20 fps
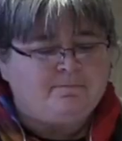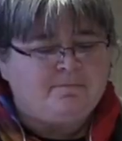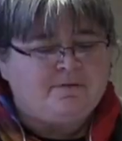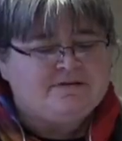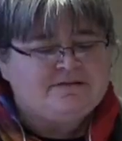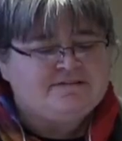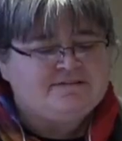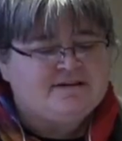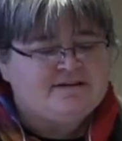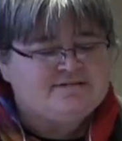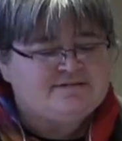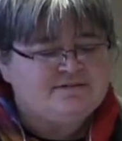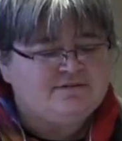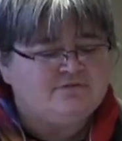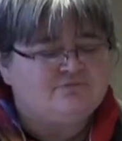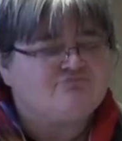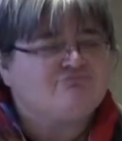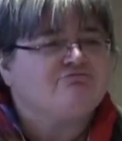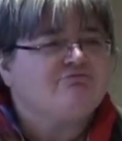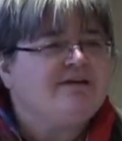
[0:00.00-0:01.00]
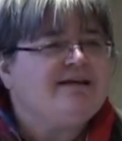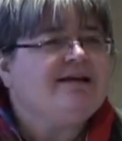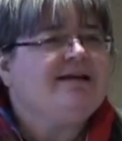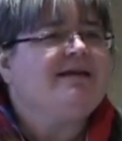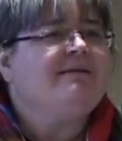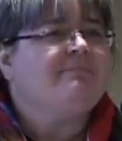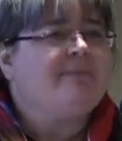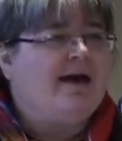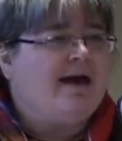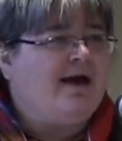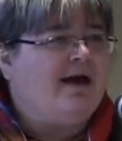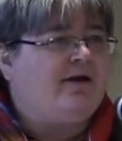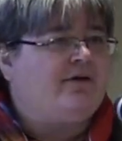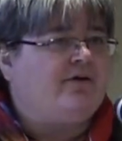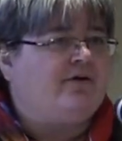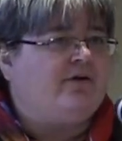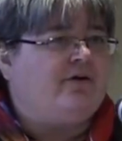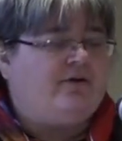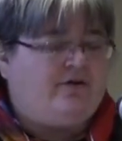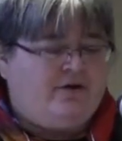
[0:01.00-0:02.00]
But it doesn't really
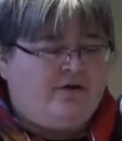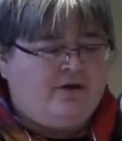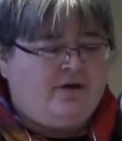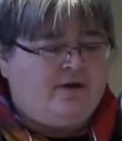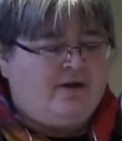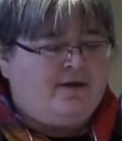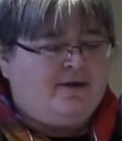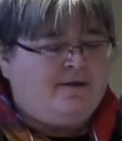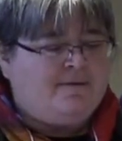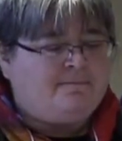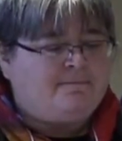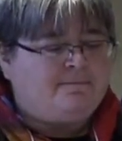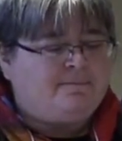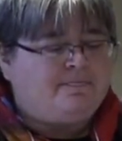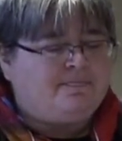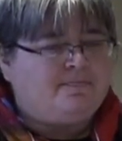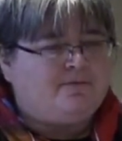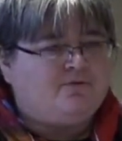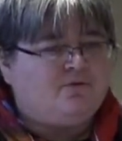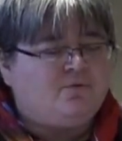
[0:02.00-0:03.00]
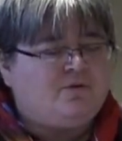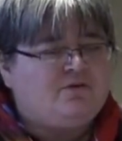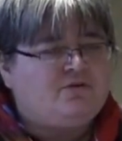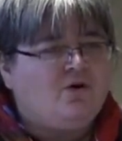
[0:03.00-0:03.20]
matter. So we